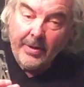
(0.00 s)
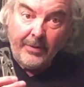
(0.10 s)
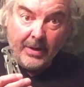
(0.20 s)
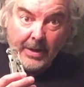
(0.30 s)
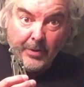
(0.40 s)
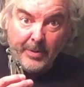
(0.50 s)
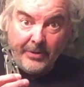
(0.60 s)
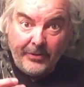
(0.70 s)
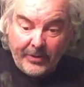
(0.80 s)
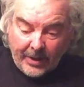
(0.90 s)
I have a Leatherman
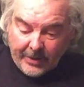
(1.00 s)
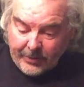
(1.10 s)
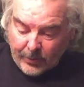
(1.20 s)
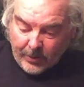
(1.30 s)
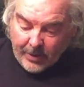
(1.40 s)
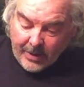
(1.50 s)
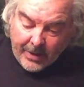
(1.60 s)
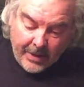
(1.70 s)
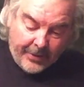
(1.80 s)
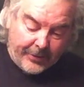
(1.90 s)
Skeletal.
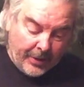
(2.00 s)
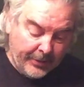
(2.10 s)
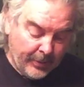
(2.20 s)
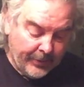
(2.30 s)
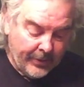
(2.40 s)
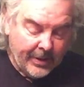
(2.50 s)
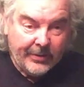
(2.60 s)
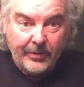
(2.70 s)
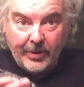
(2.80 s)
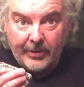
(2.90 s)
And the Skeletal is
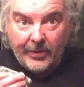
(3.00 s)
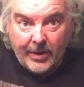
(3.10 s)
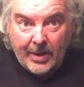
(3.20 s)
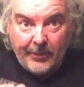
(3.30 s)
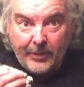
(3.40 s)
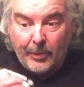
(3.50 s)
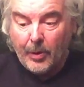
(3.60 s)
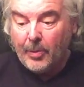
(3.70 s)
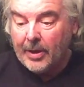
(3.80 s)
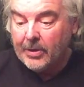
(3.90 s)
nice, it's a knife, it's a pair
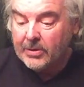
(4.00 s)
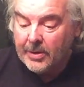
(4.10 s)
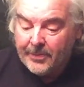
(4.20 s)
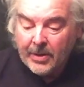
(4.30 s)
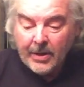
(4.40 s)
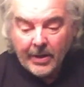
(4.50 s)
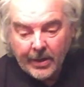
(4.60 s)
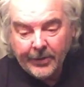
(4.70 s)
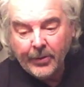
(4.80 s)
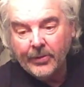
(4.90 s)
of pliers. It
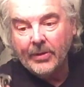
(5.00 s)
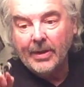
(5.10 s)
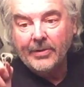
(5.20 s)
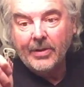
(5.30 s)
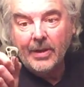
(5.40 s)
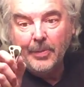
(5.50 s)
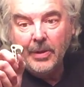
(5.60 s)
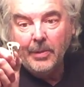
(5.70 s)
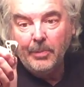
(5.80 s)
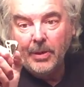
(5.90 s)
also has a nice
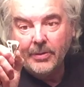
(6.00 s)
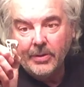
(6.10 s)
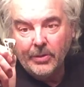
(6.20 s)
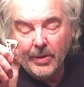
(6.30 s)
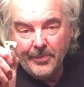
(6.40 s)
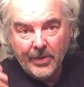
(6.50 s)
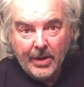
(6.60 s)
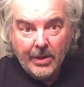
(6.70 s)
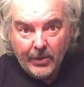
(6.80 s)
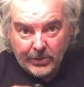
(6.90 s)
clippy built into it,
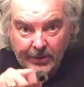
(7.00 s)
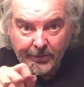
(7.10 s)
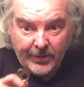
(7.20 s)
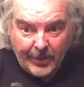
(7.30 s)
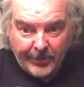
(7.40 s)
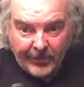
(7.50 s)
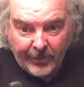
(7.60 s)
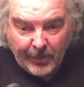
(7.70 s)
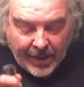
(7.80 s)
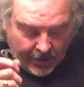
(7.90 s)
which also doubles as a
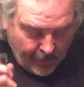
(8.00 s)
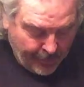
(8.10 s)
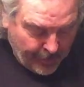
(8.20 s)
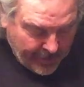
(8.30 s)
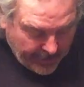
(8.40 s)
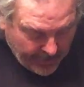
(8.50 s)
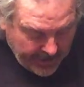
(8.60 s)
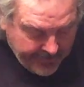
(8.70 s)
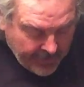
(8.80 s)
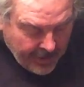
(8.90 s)
bottle opener, by the way.